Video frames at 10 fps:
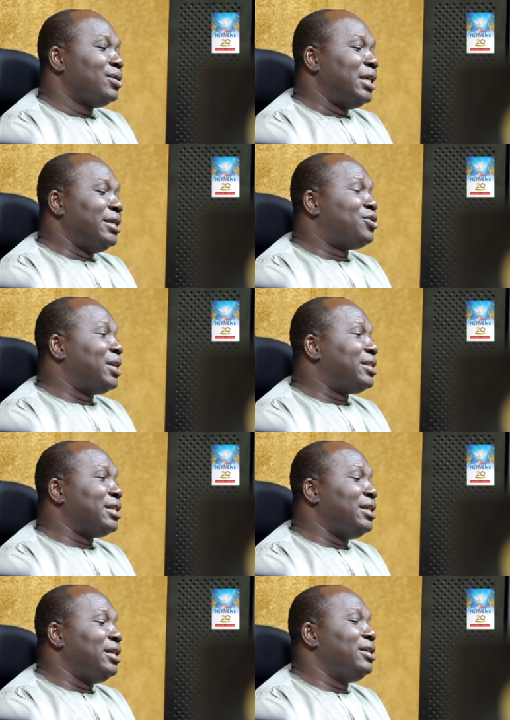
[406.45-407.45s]

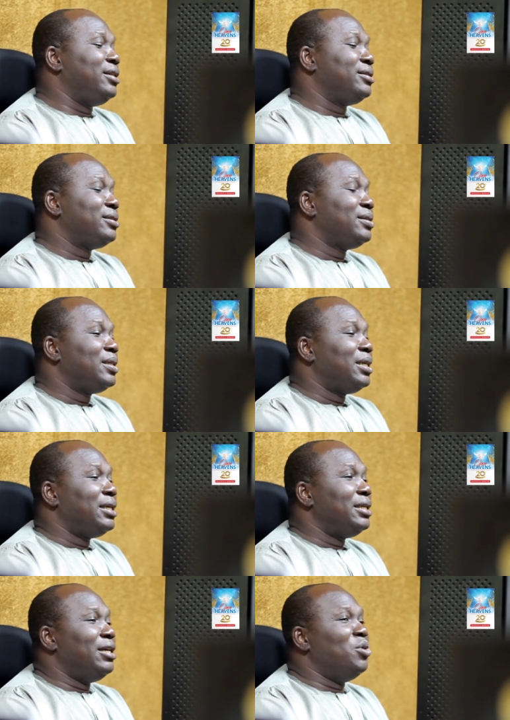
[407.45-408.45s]
Interestingly,
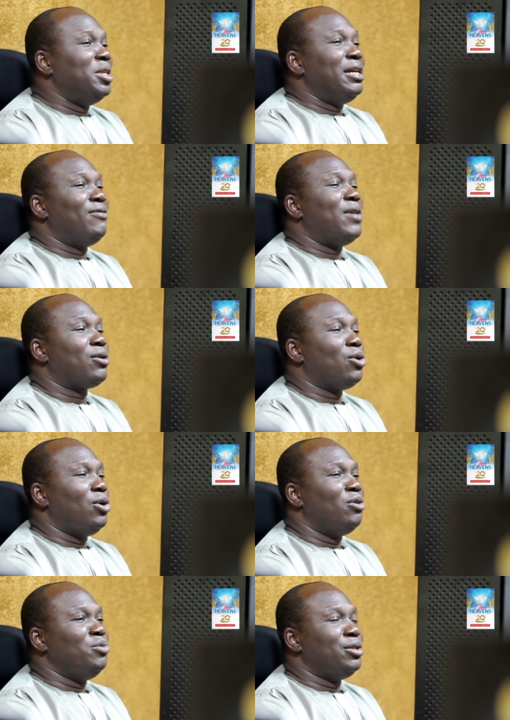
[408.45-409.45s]
they will never call
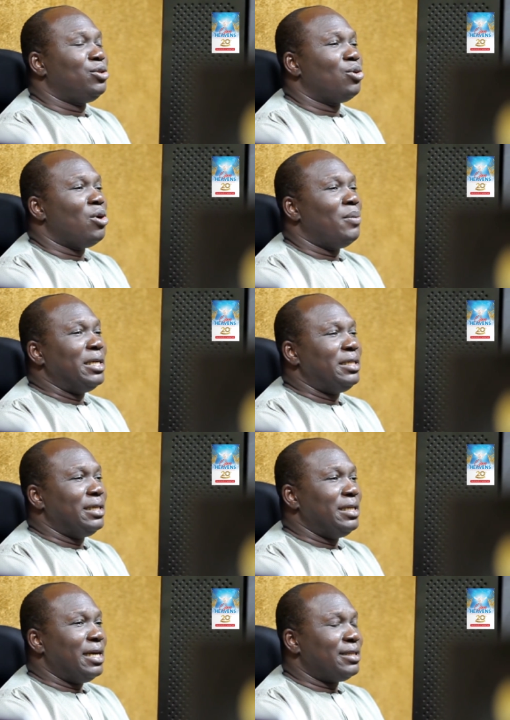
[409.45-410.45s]
on me to come and take
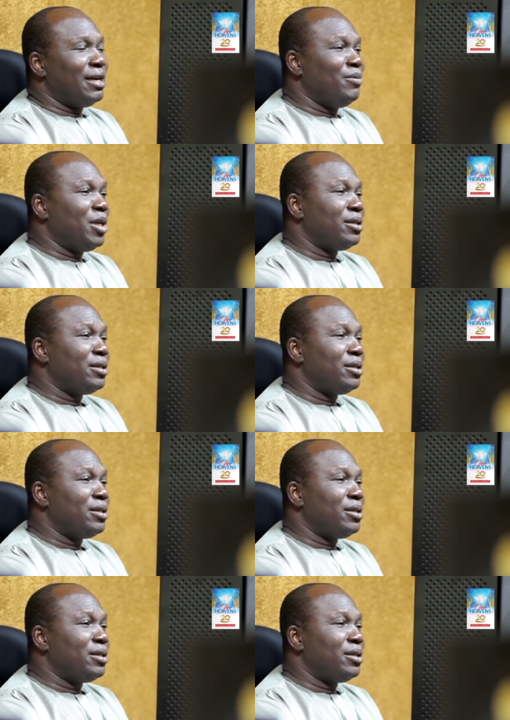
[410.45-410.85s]
the assignment.